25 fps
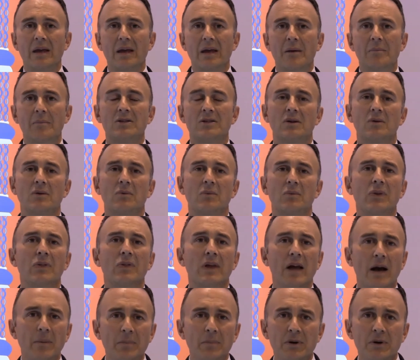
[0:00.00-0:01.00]
But with
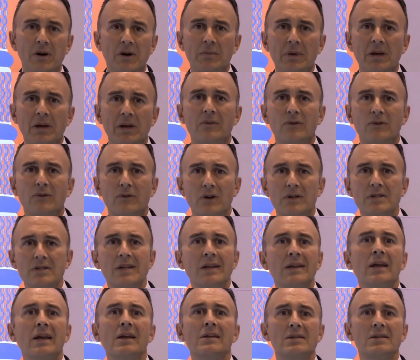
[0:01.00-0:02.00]
the upcoming of
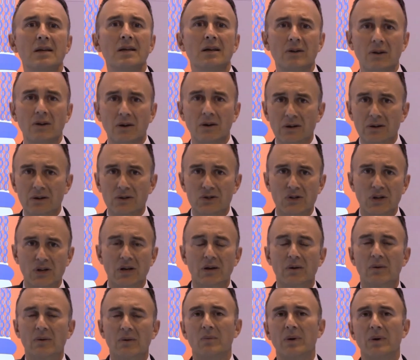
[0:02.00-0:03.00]
cross-linking technology,
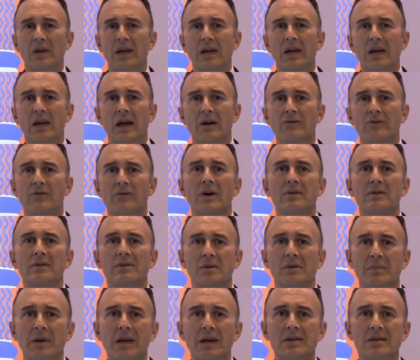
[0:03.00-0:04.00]
we have
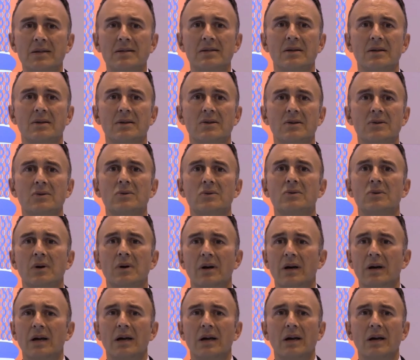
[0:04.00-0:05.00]
found a means
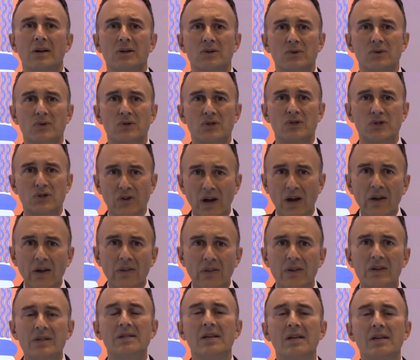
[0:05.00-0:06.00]
to
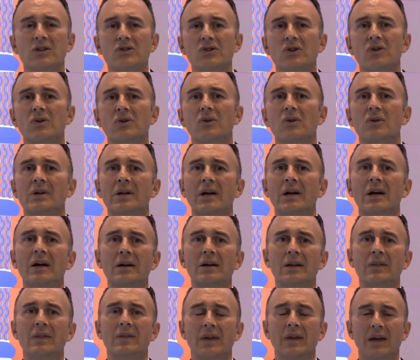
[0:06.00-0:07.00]
strengthen such a cornea,
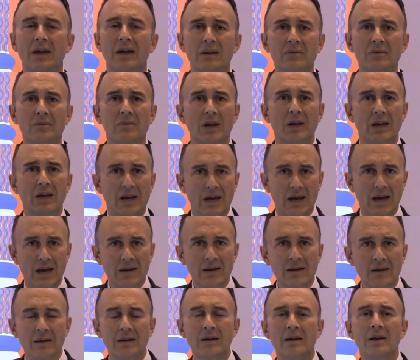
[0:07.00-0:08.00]
and then we
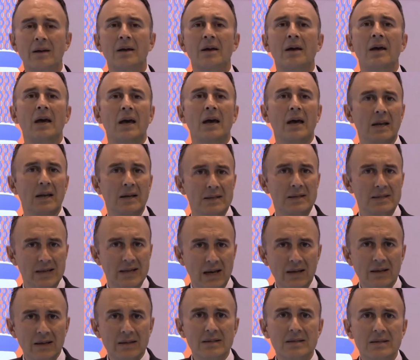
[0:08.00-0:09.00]
can, in a
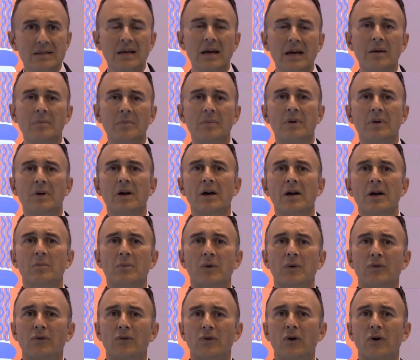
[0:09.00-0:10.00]
second step,
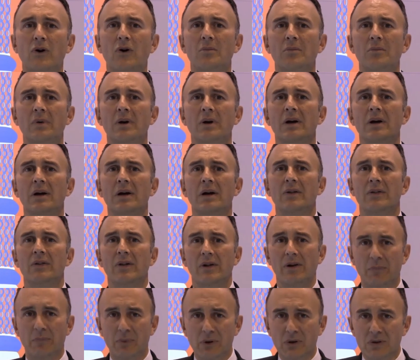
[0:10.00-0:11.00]
perform
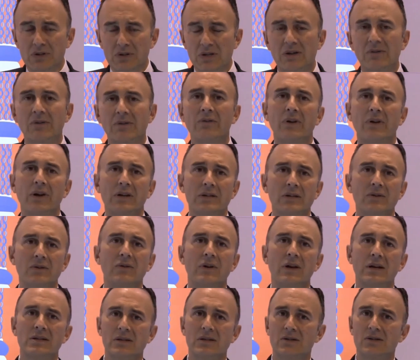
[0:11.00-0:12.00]
therapeutic
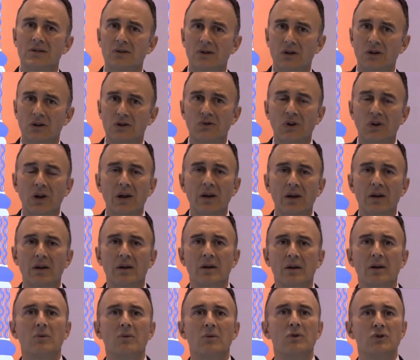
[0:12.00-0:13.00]
refractive laser surgery,
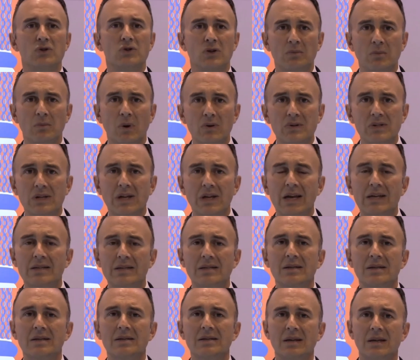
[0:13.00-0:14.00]
which in most
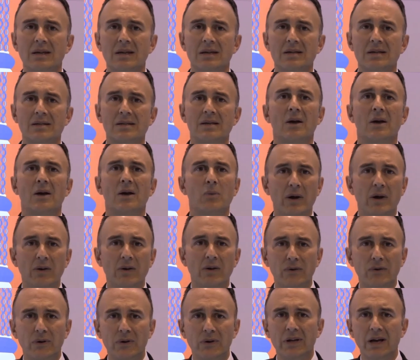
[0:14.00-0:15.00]
cases is
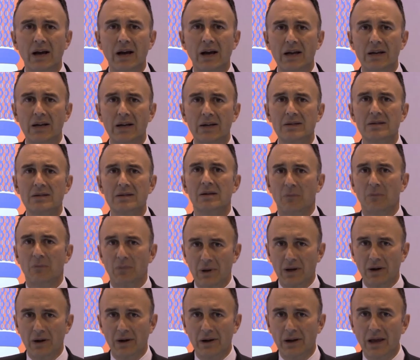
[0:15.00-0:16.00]
wavefront-guided
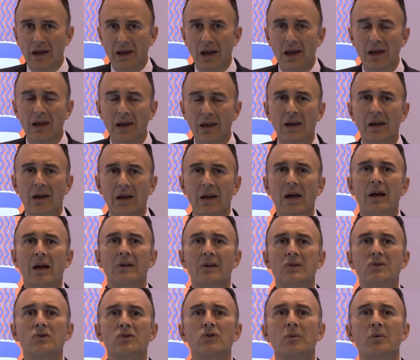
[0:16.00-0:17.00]
PRK,
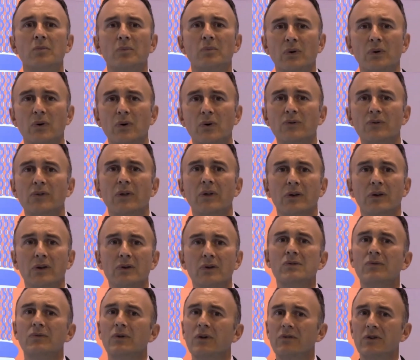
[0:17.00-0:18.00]
to improve the
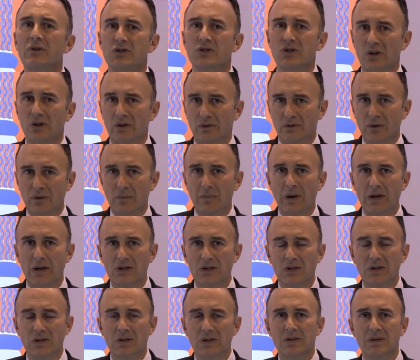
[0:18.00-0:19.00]
useful vision of the
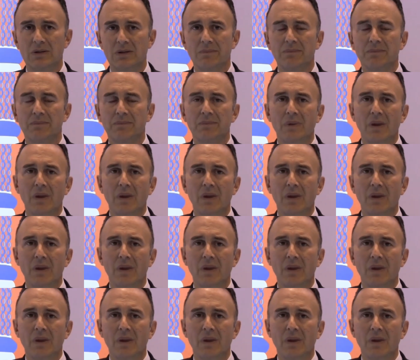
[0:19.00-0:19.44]
patient.